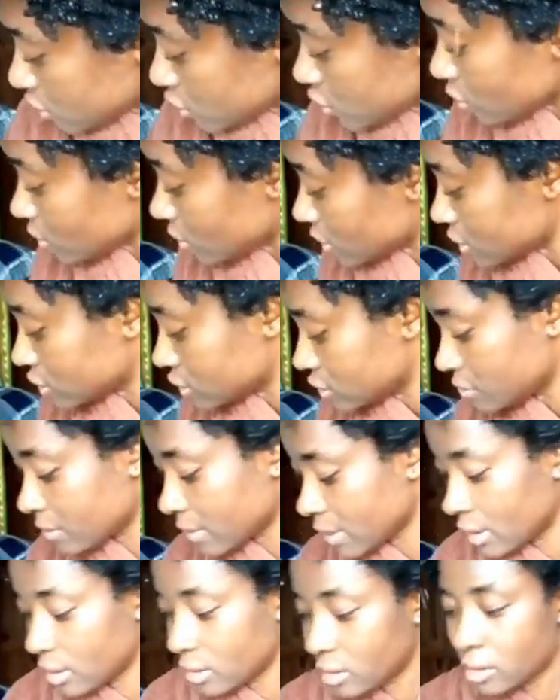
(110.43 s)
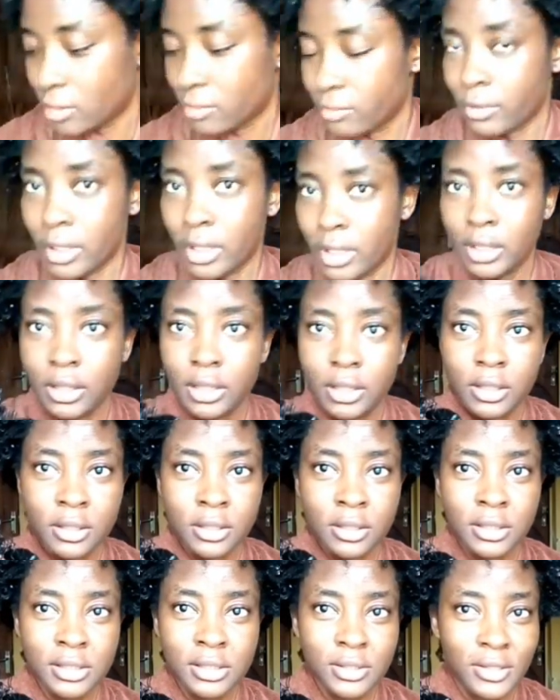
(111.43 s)
also washed my thread,
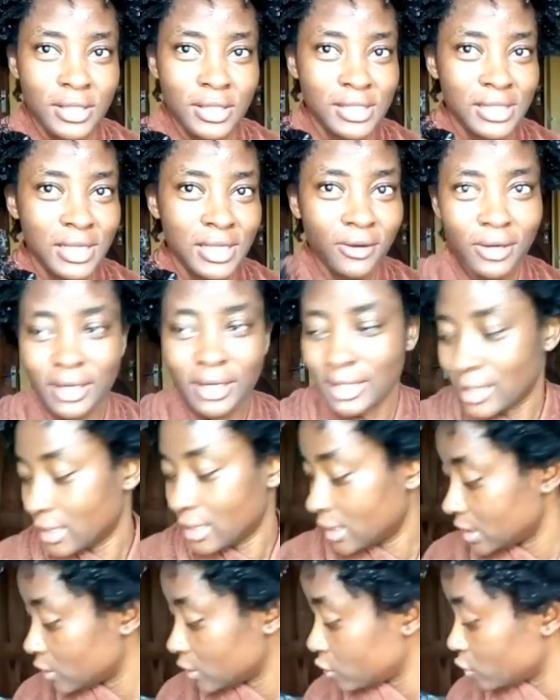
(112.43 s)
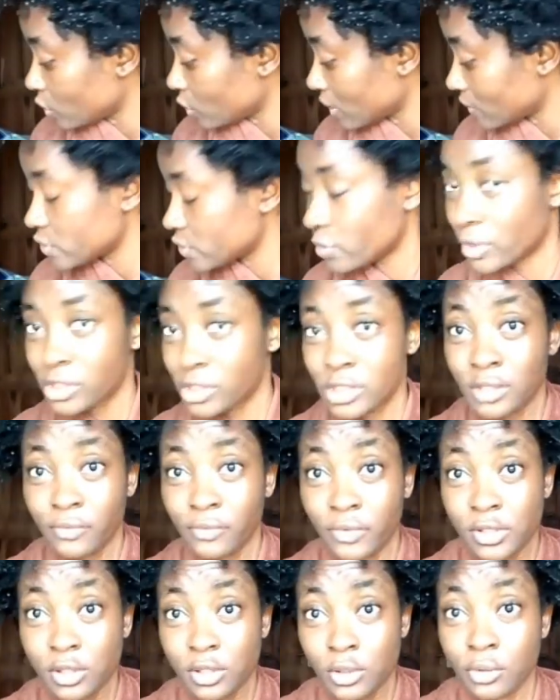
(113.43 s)
so it's now clean. You don't have to wash it
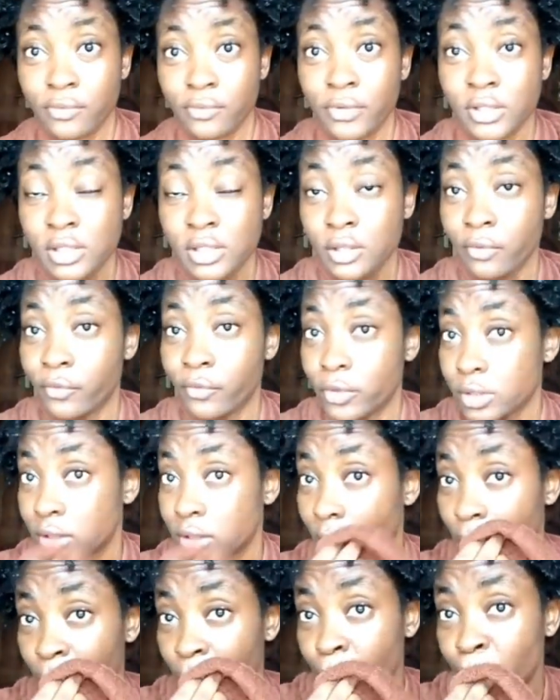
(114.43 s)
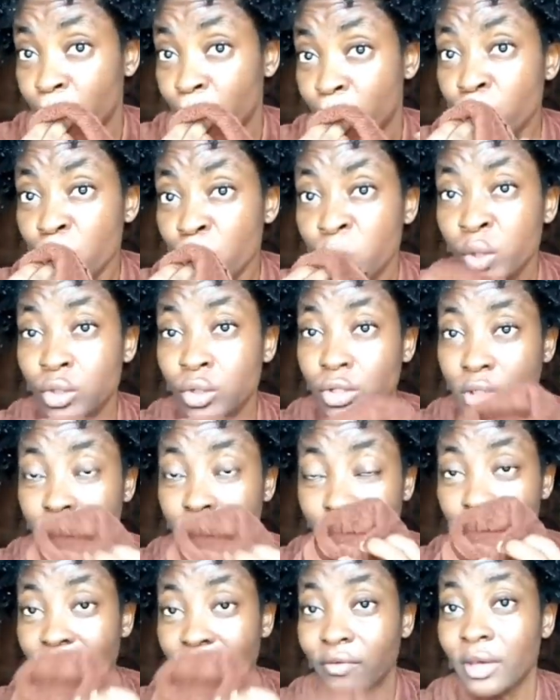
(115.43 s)
if it's new. This is your first time
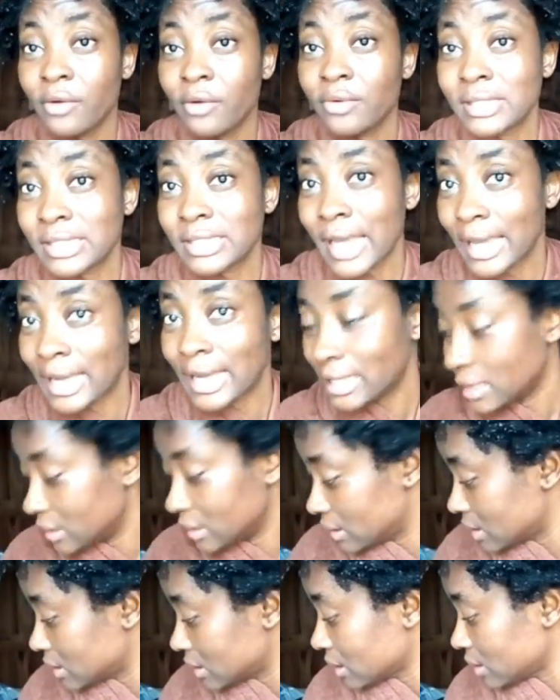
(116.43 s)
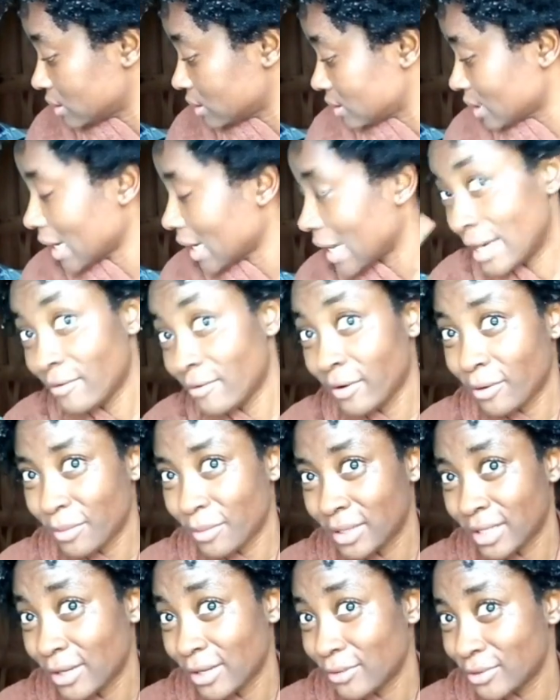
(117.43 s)
using it. But if you are recycling, then I highly
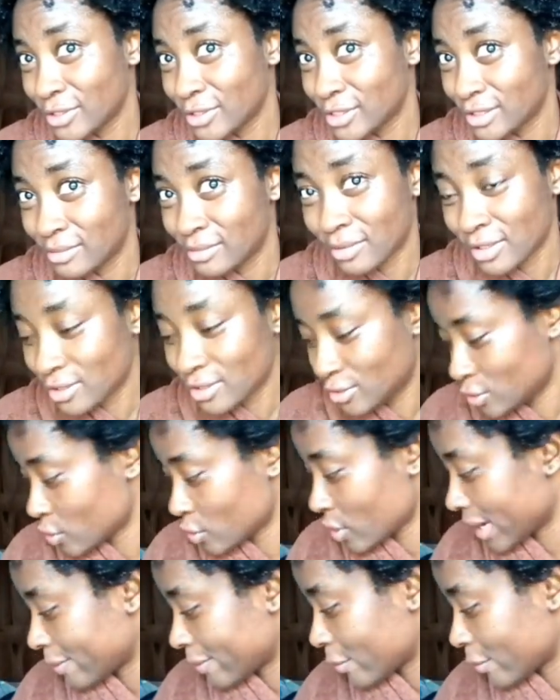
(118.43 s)
recommend that you wash it because you don't